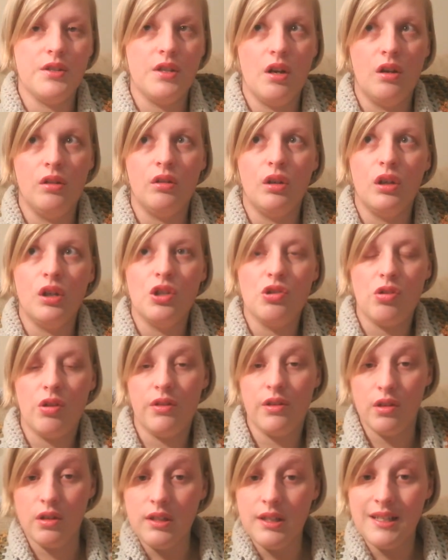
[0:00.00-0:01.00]
on
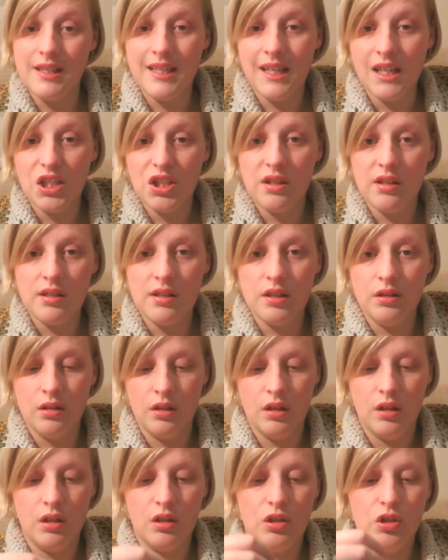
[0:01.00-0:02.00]
130 stitches,
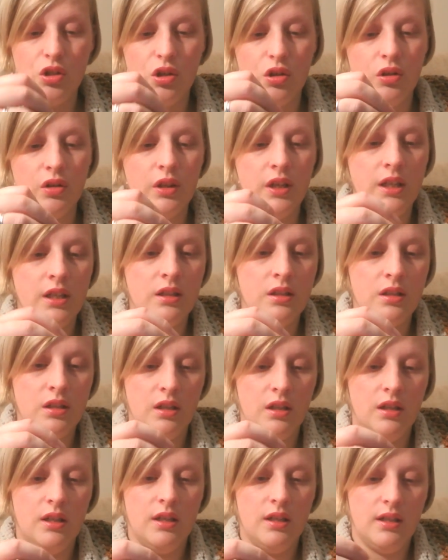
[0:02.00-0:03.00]
joined.
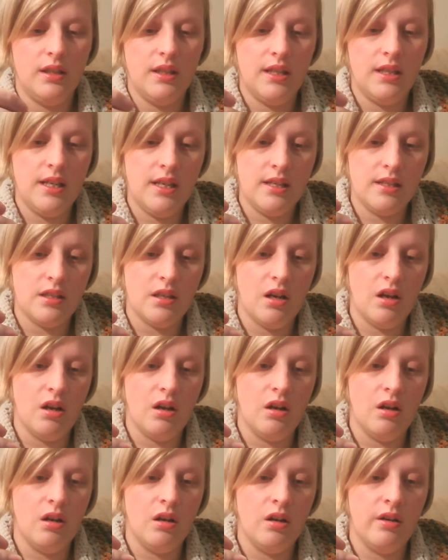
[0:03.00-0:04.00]
These
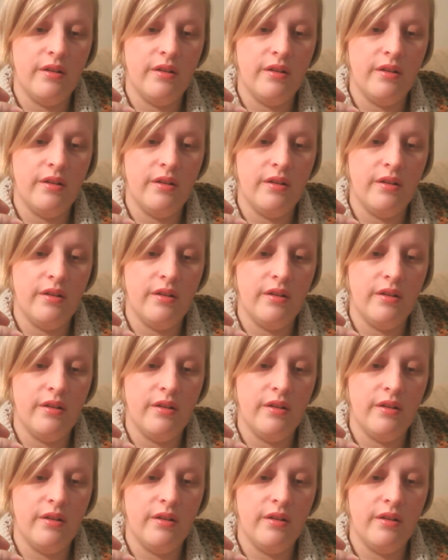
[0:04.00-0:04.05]
are